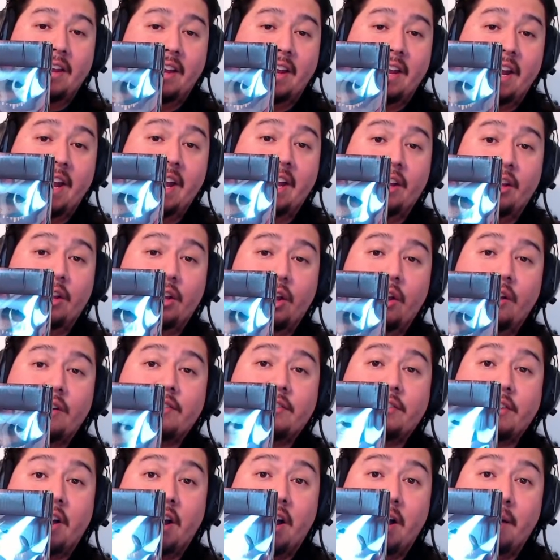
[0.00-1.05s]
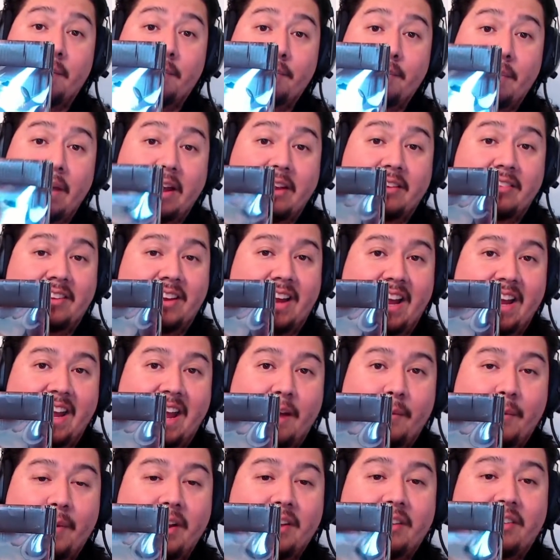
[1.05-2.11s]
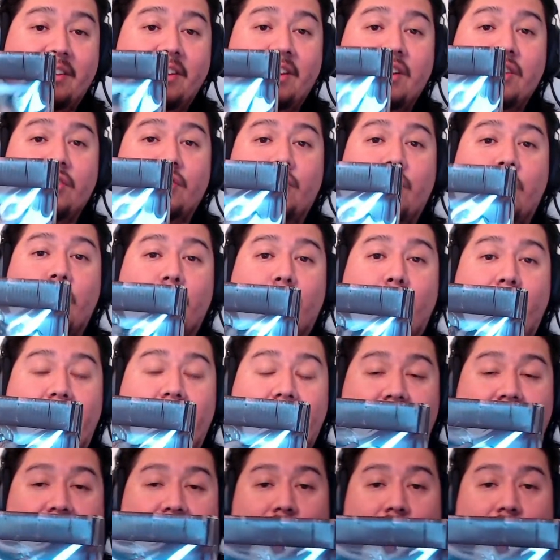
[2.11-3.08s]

it looks amazing. I can't wait to unbox this.